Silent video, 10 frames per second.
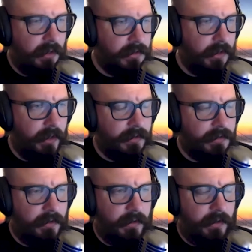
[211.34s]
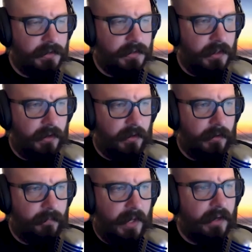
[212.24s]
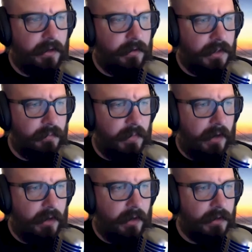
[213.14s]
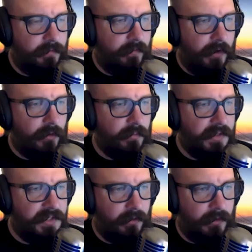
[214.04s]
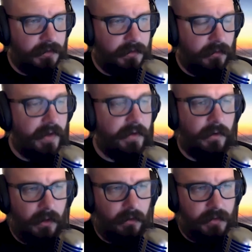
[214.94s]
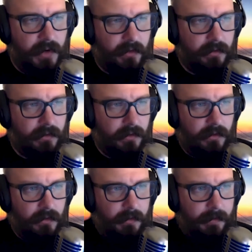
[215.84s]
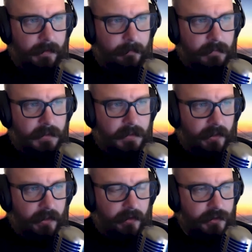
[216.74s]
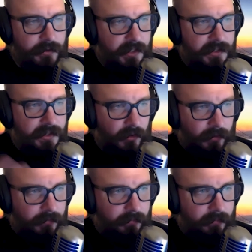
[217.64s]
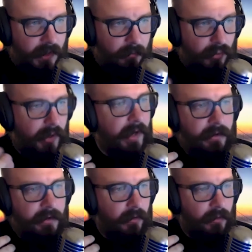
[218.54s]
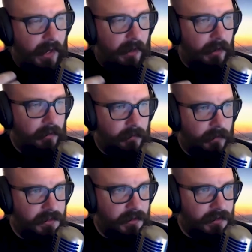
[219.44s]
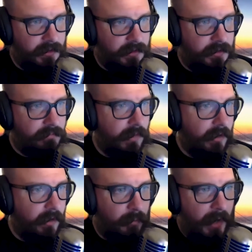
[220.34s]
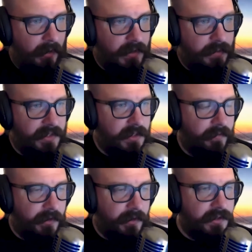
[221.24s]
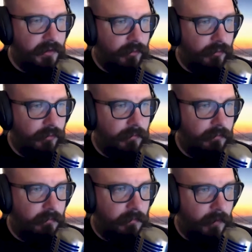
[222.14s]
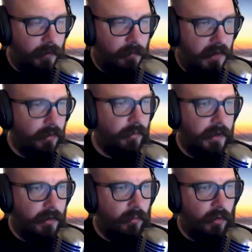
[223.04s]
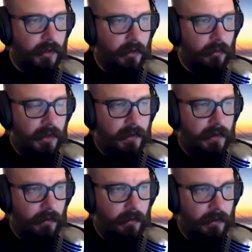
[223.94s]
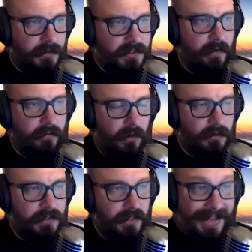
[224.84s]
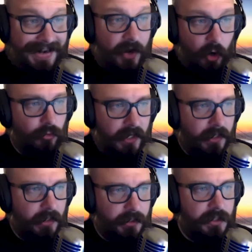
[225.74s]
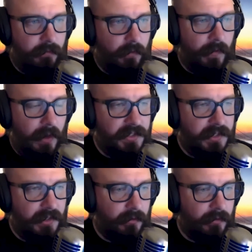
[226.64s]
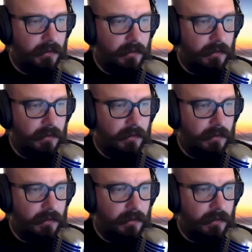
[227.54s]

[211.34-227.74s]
I was going to ask. How do you guys manage vendor materials, or vendor colors rather? So like the traditional brand color palette versus a color palette specific to the mill that you're working with and the set of colors that they know they can achieve on that material.